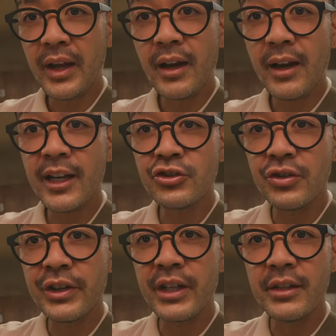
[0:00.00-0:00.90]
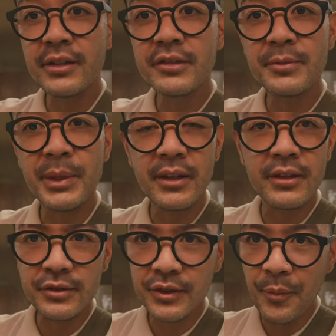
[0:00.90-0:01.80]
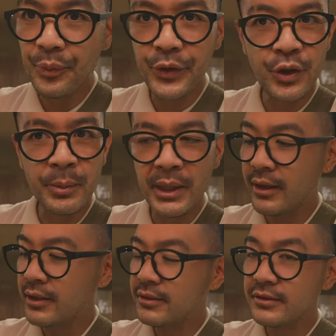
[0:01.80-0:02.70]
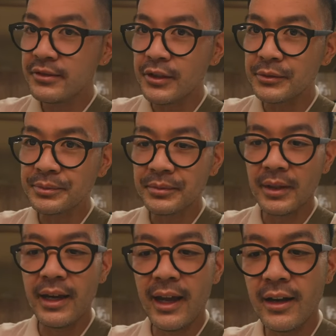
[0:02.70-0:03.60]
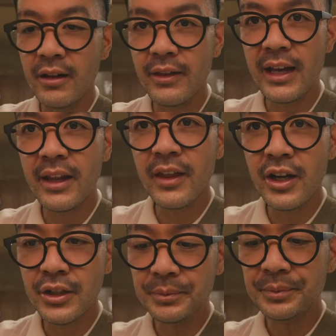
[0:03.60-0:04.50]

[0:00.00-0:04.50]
got extra green onions because you know me and onions, so I'm gonna add all that in there.